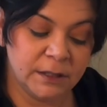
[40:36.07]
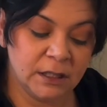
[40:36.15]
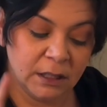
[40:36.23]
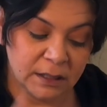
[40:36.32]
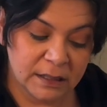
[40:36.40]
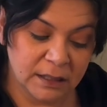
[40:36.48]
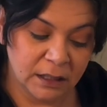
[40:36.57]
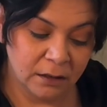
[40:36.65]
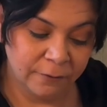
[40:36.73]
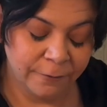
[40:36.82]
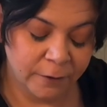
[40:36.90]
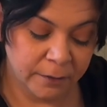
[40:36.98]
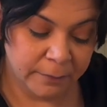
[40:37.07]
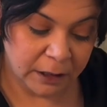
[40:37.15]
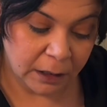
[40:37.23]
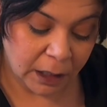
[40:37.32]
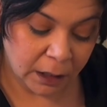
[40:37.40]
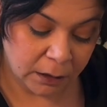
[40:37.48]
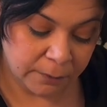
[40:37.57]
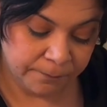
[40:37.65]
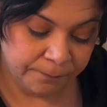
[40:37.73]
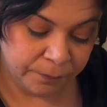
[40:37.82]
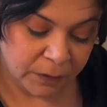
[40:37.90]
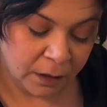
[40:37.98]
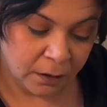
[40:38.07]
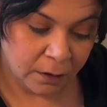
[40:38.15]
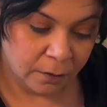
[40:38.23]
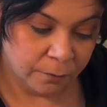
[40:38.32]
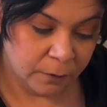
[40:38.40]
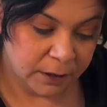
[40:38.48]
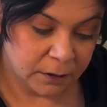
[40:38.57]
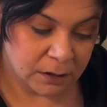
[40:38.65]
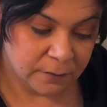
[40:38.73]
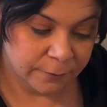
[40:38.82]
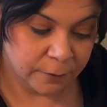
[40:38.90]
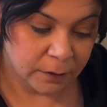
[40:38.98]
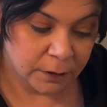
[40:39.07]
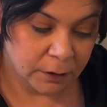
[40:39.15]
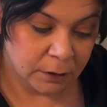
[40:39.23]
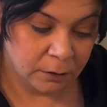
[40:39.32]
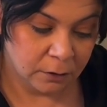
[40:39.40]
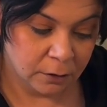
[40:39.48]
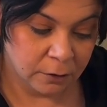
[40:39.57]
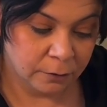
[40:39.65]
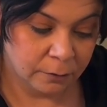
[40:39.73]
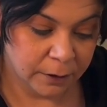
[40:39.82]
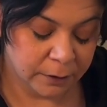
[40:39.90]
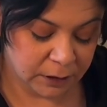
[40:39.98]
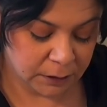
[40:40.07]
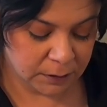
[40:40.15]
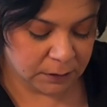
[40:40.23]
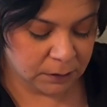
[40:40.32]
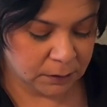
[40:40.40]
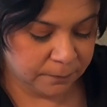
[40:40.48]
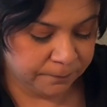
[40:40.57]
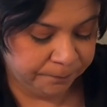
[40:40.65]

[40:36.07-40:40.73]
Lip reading: saying stand firm in that. What else for Aquarius?